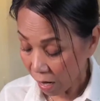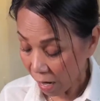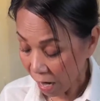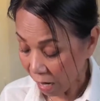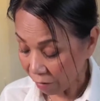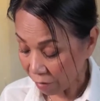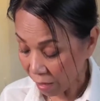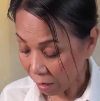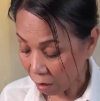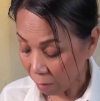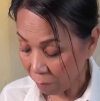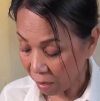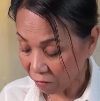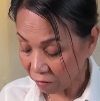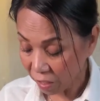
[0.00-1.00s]
I have that
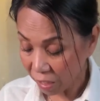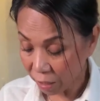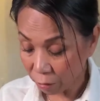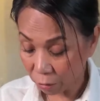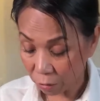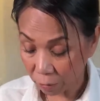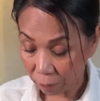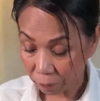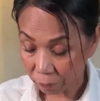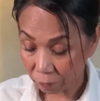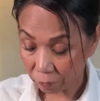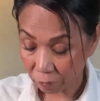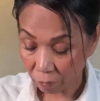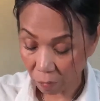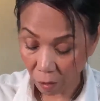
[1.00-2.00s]
on my videos.
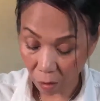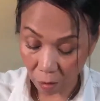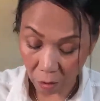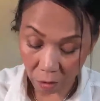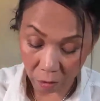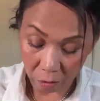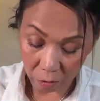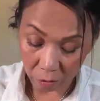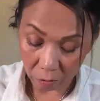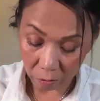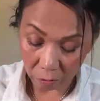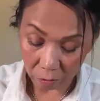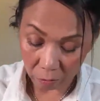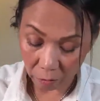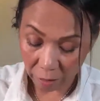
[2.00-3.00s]

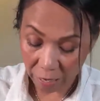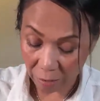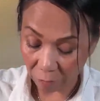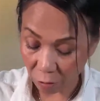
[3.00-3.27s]
You